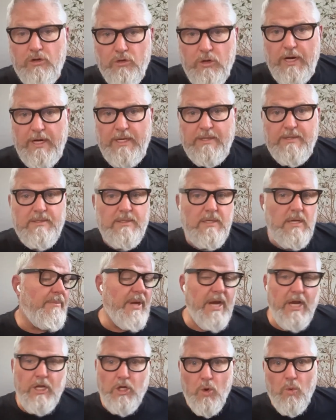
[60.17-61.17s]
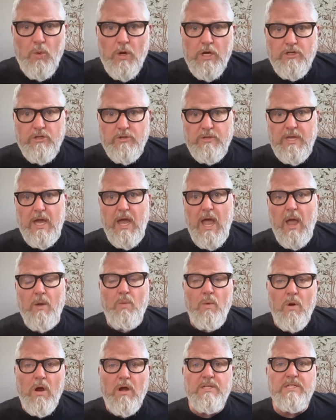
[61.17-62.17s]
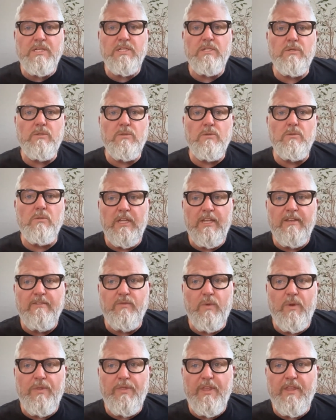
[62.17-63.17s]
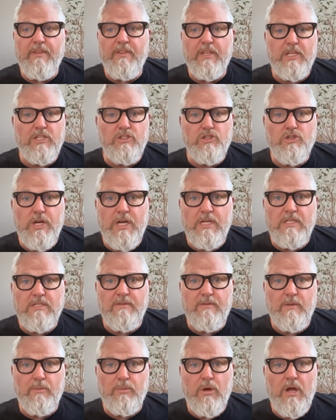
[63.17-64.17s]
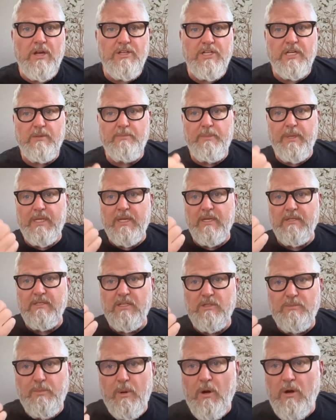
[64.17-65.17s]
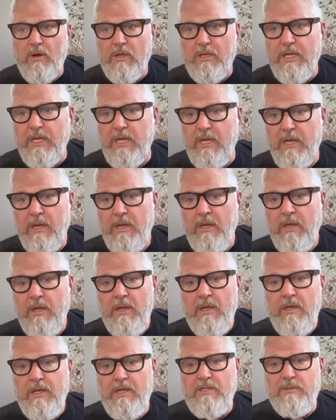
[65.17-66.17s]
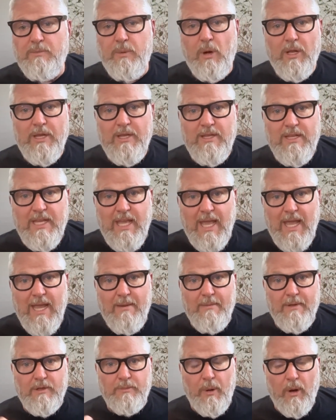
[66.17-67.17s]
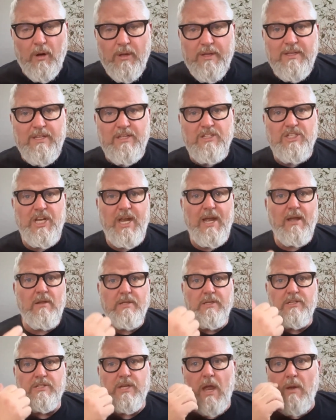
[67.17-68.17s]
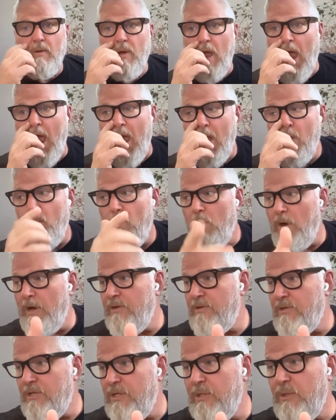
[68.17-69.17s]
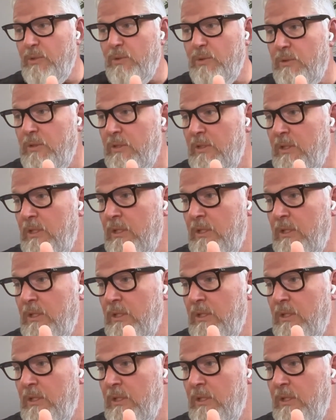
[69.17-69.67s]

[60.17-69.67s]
credits? But I don't want to do that. I want to live within the constraints of the project because it's partly the game. It's partly the challenge. I want to